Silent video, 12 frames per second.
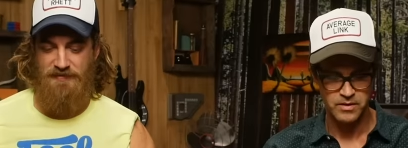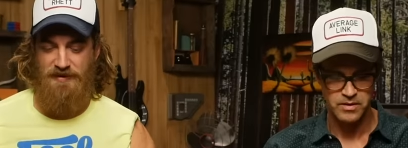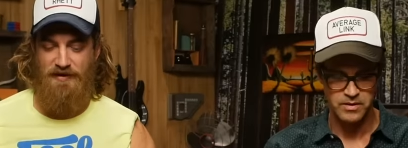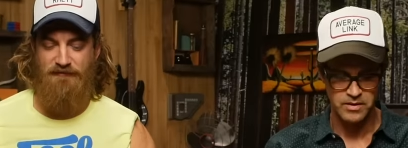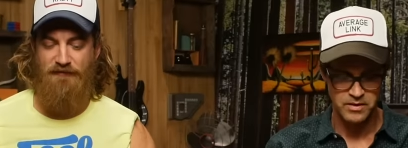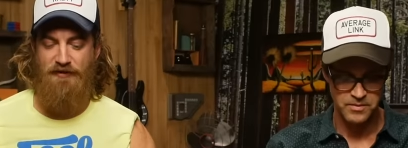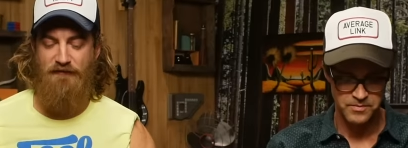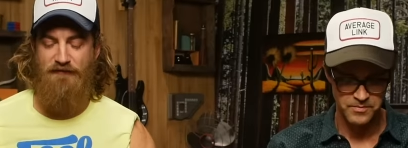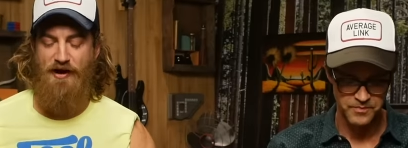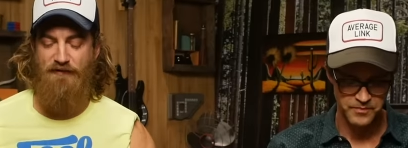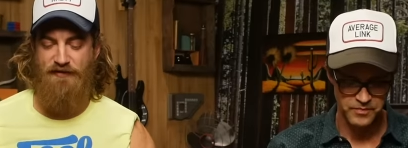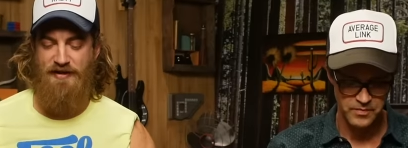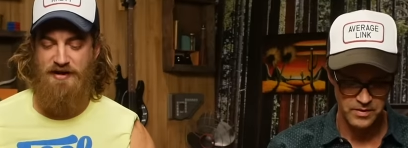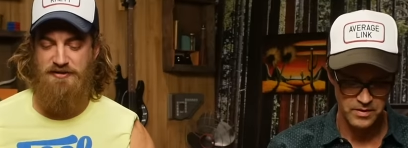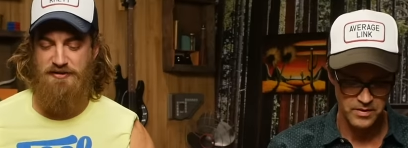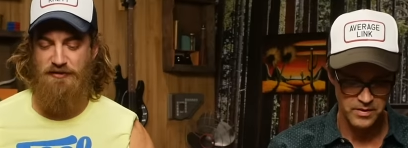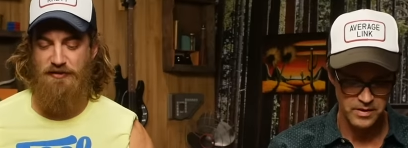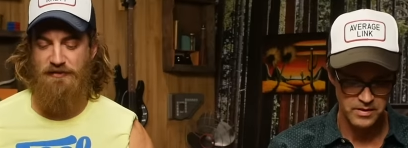Speaker 1: They'll fall for that
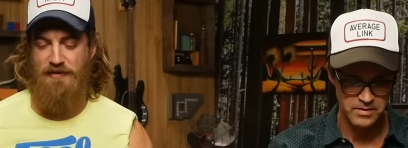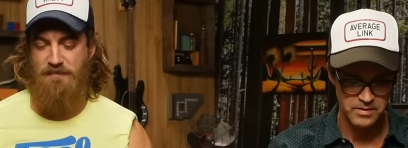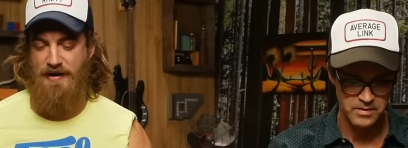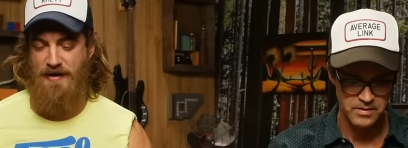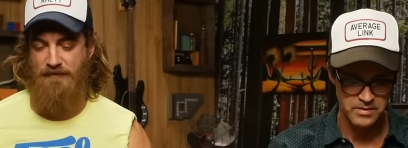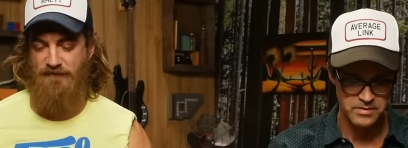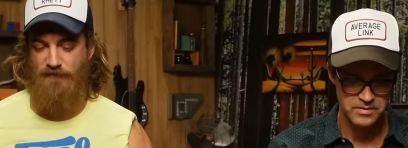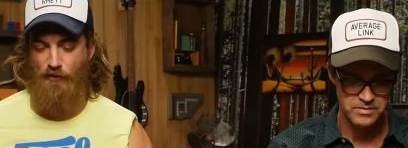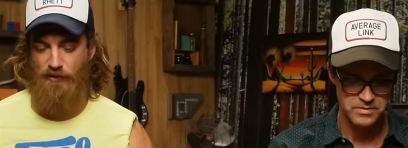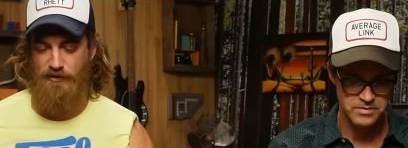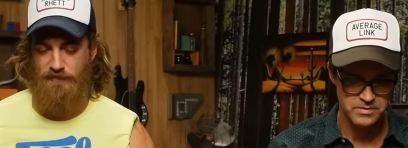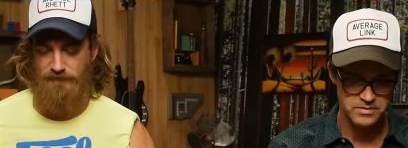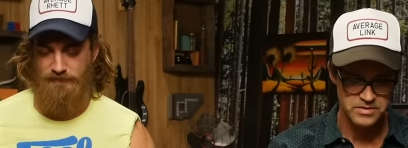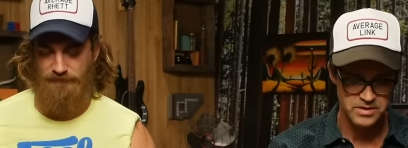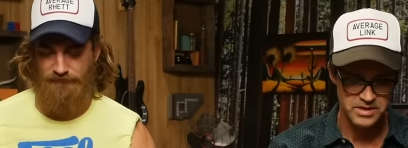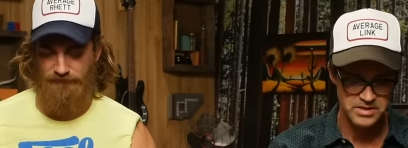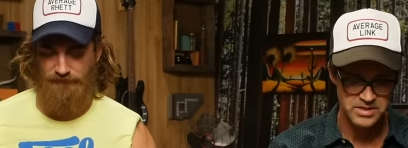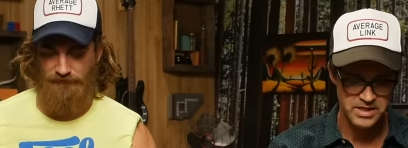until they're about four. So let's